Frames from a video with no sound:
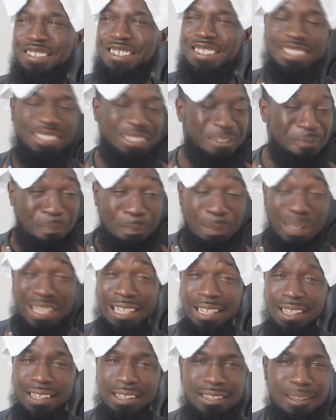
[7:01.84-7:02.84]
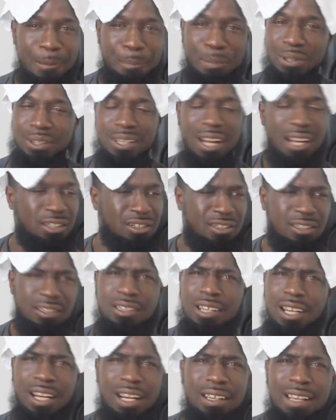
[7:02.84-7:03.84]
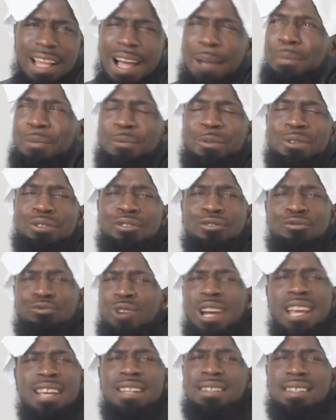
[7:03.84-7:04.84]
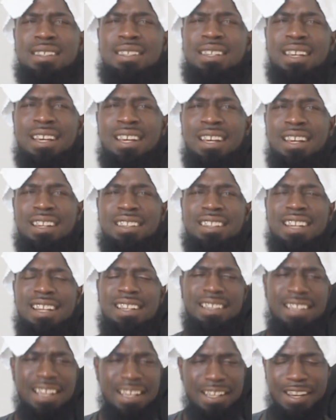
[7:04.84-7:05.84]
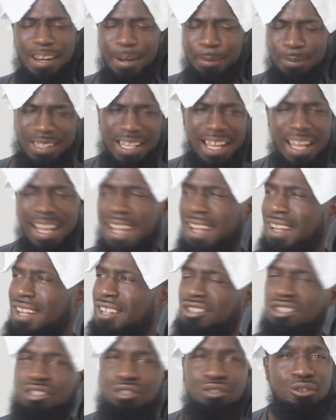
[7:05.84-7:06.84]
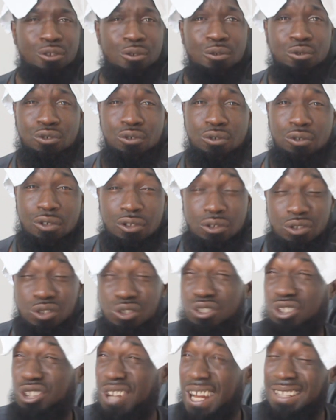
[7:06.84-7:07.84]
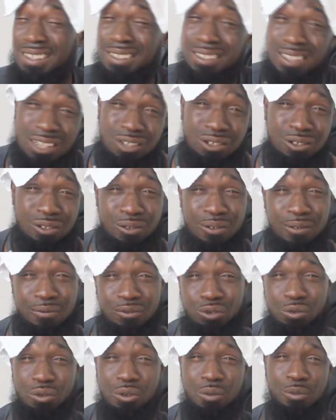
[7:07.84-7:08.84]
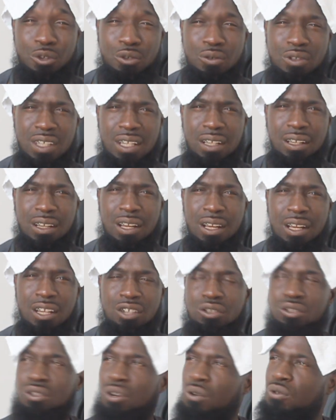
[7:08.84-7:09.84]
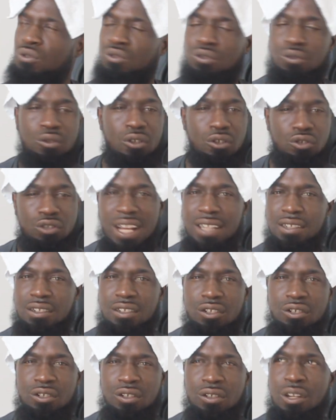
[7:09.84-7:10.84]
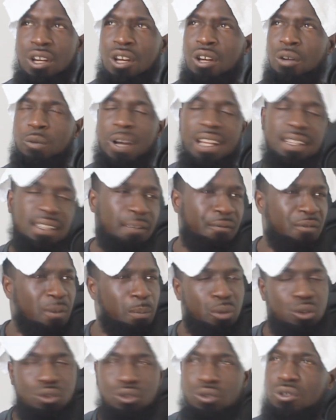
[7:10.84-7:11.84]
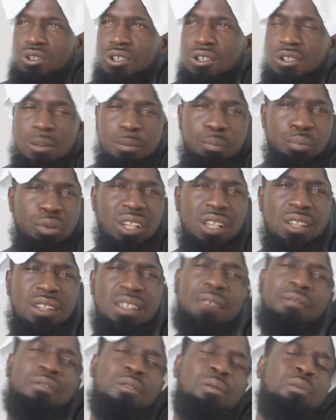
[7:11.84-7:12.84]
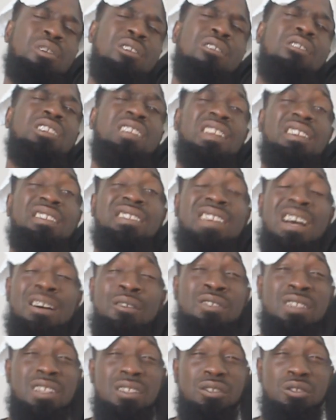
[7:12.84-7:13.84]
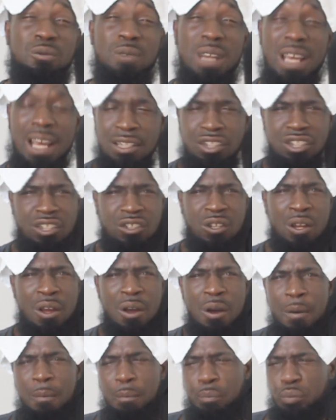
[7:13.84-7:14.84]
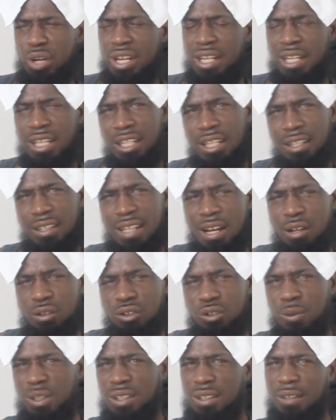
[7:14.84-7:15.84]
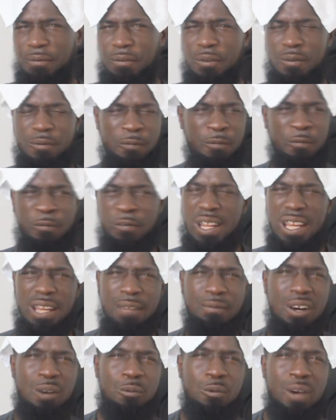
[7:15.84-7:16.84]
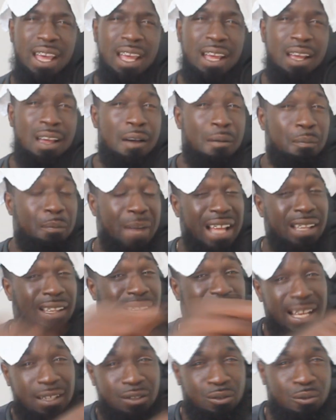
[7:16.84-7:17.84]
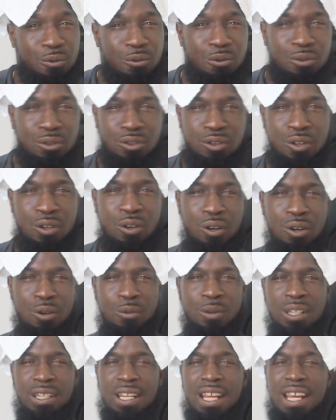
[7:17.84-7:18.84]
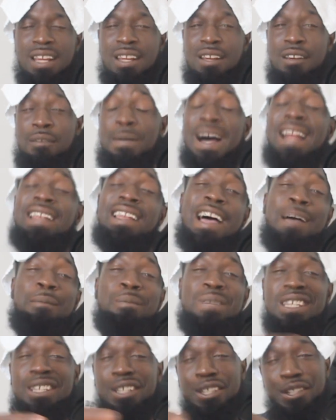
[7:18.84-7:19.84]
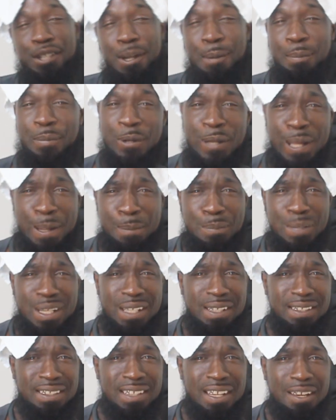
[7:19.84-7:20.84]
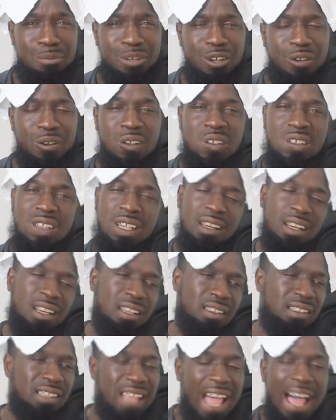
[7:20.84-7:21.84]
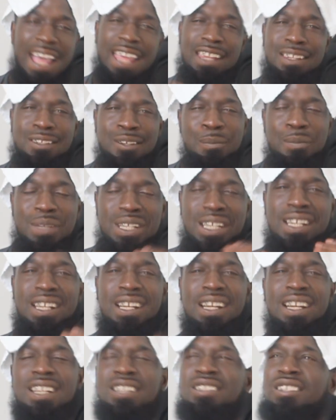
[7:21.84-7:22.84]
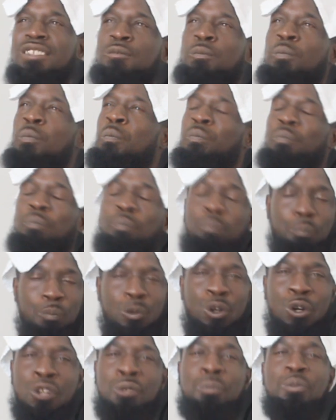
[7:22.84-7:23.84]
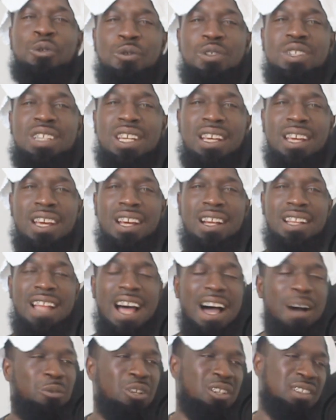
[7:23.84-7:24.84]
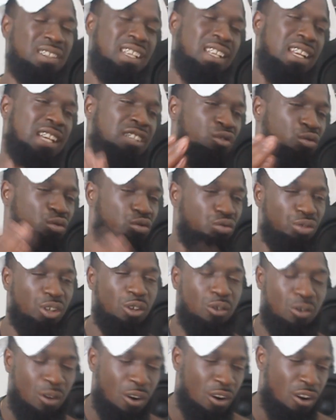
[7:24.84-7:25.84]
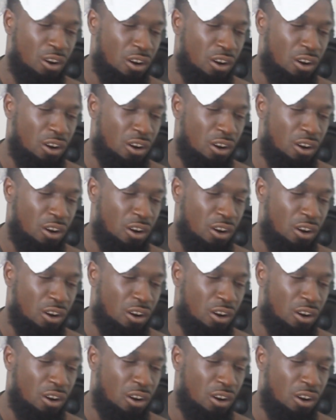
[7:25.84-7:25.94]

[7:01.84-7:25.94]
It was the beat, the production, the collab was crazy. The link up there just shows you the transition of drill music. Shows you the transition where different producers is bringing different melodic sounds into it and just breaking it down to a different flavor where man like Swords could go on there. Man like me could jump on them beats because that to me is just good music. Like, I wouldn't say that's drill